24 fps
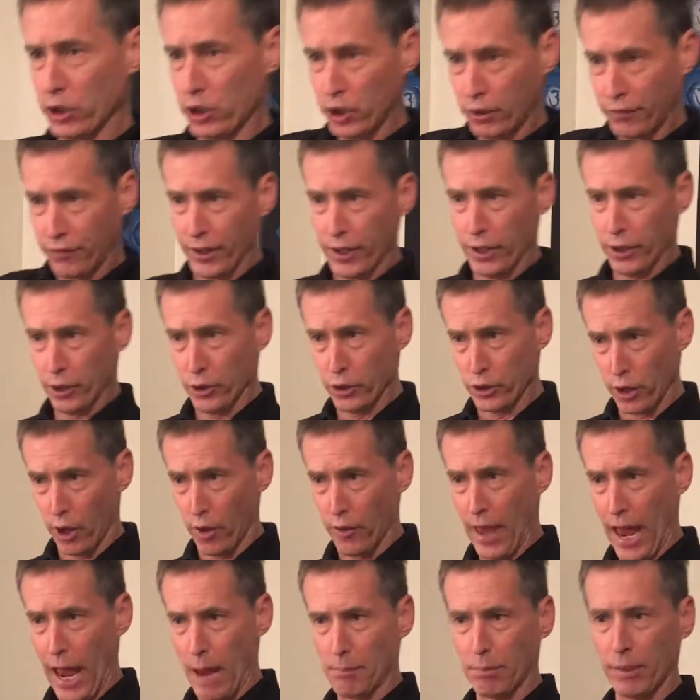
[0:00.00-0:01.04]
spheres
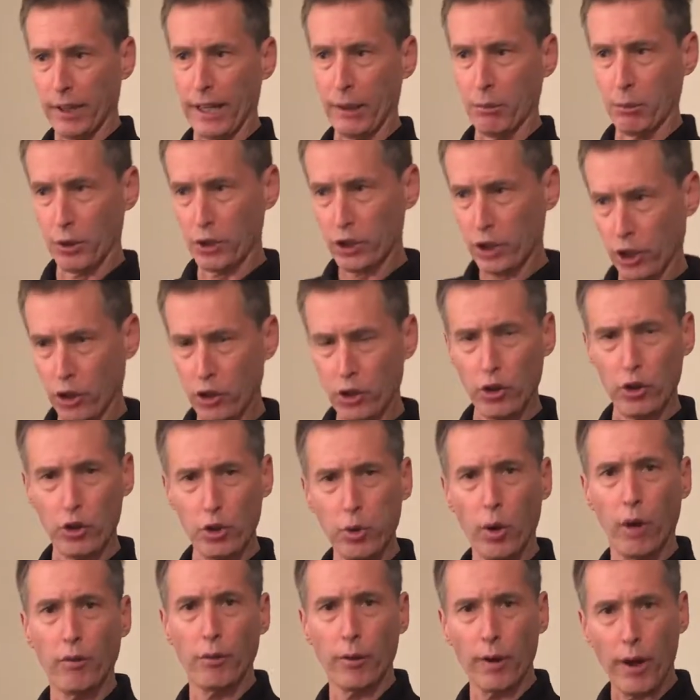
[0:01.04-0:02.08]
on that plane with
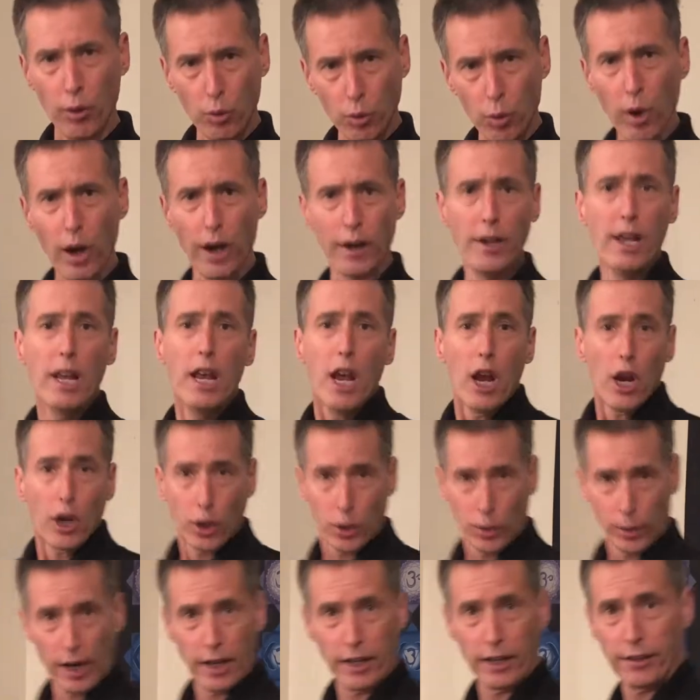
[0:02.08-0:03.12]
612 around 1,
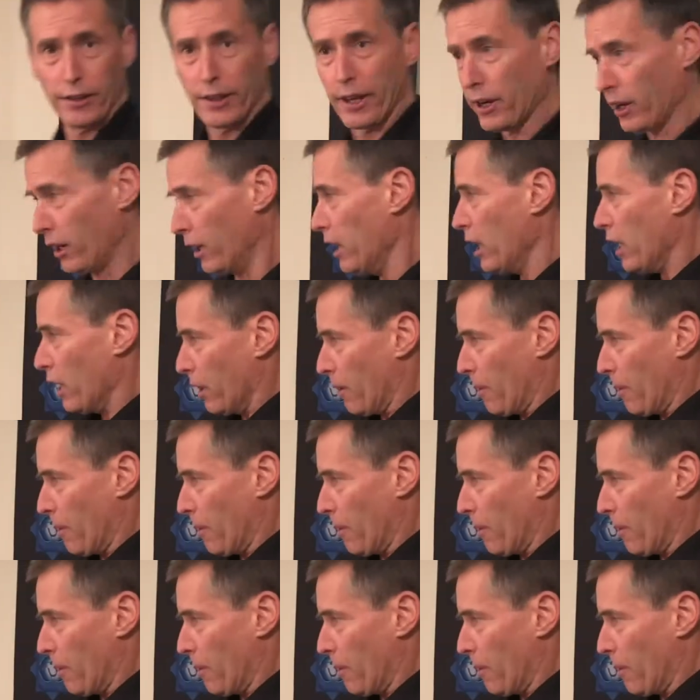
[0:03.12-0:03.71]
creating then a